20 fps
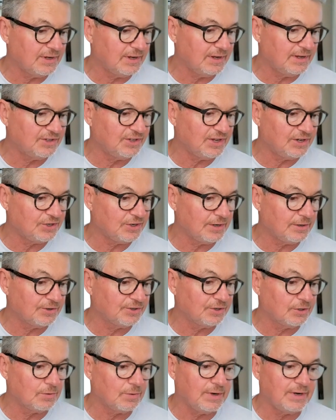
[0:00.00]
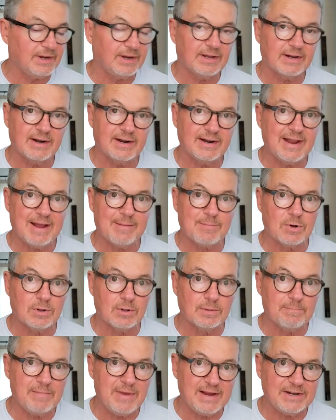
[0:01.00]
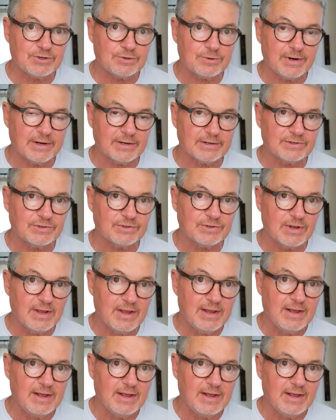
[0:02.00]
essentially are secreting an enamel matrix.